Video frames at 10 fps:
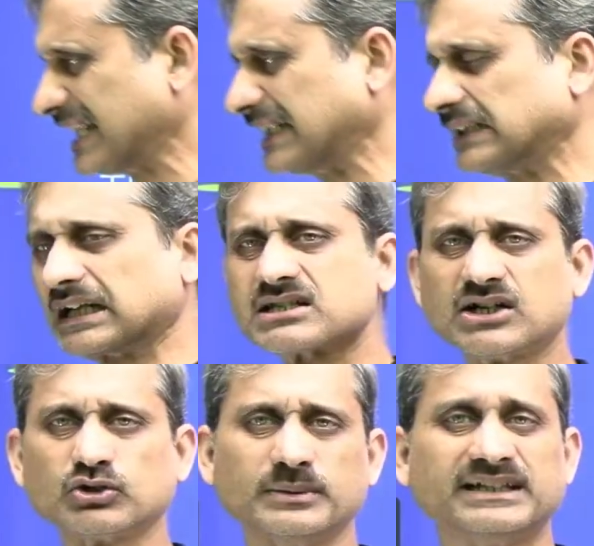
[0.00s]
it turns out
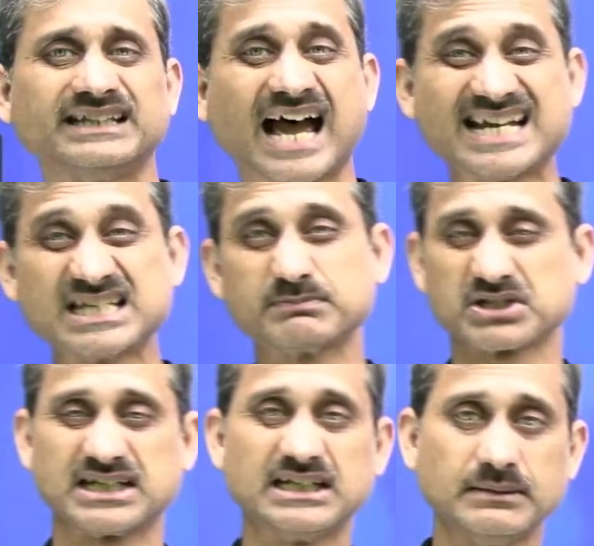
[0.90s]
to be dynes per
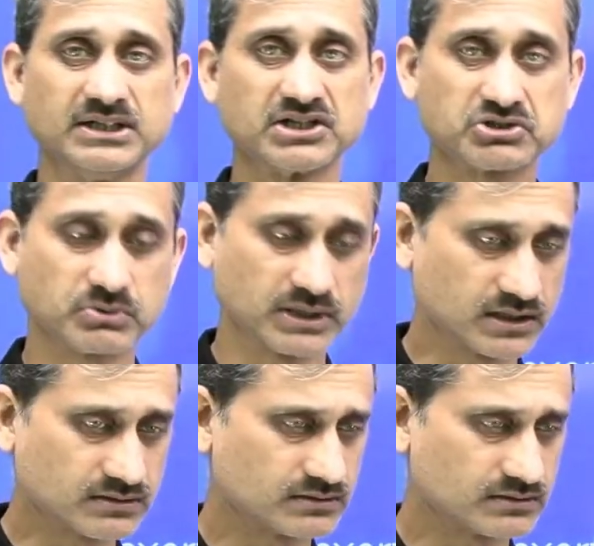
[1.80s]
centimeter square,